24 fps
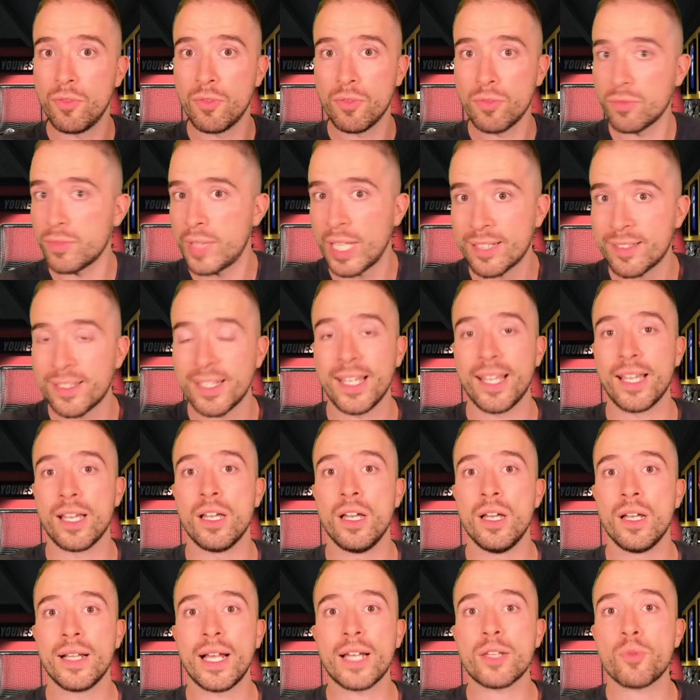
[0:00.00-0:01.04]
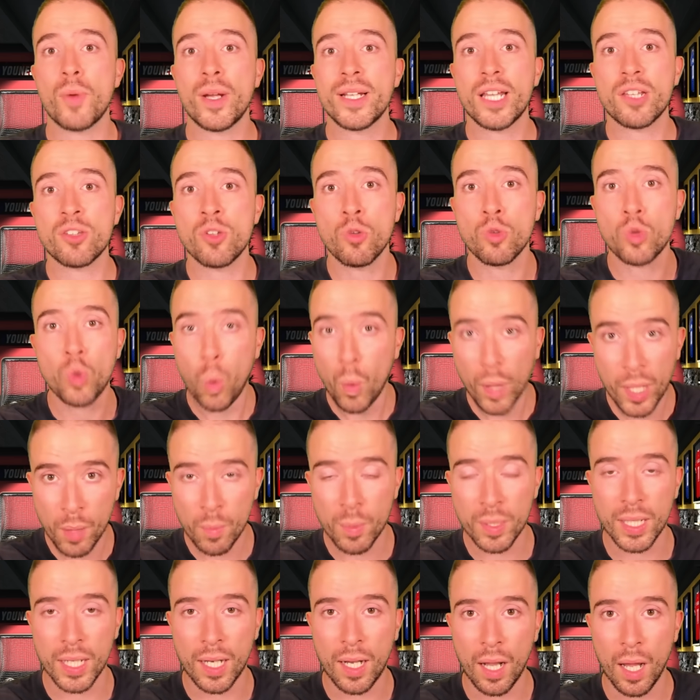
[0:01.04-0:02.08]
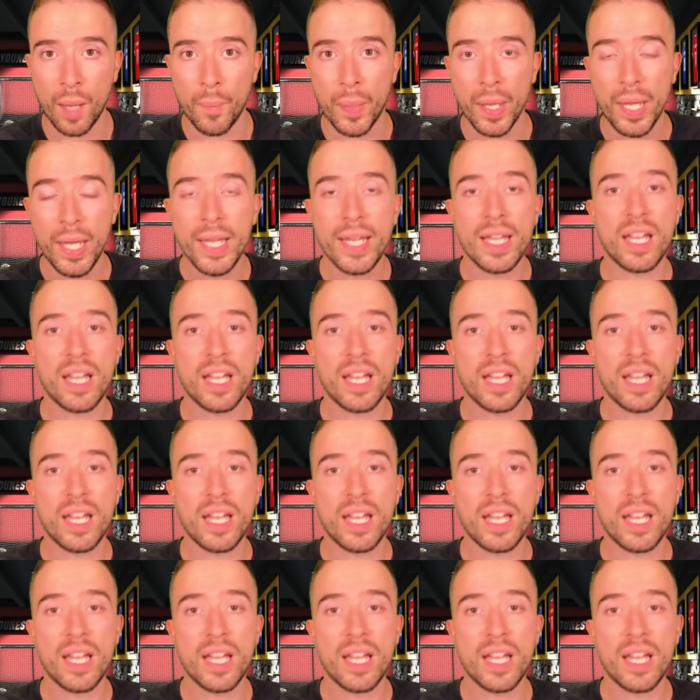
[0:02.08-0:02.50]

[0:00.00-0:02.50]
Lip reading: that's it. That's why there's no talking with the club.